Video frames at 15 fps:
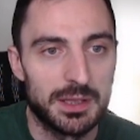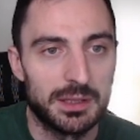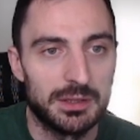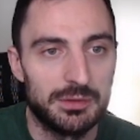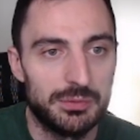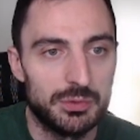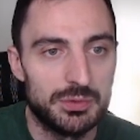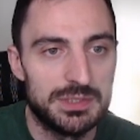
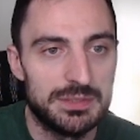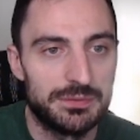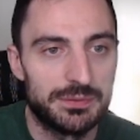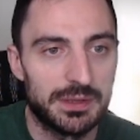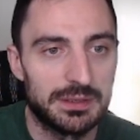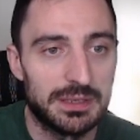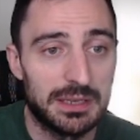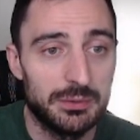If you
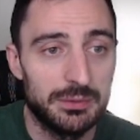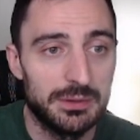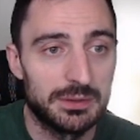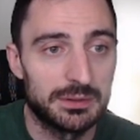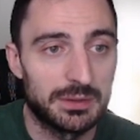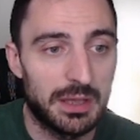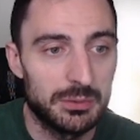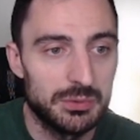defend, I don't think,
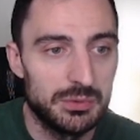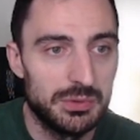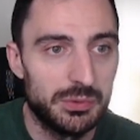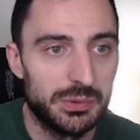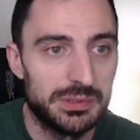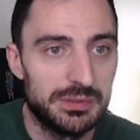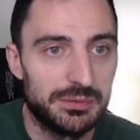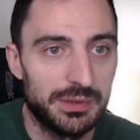how do you even
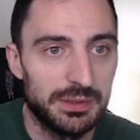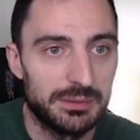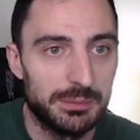defend?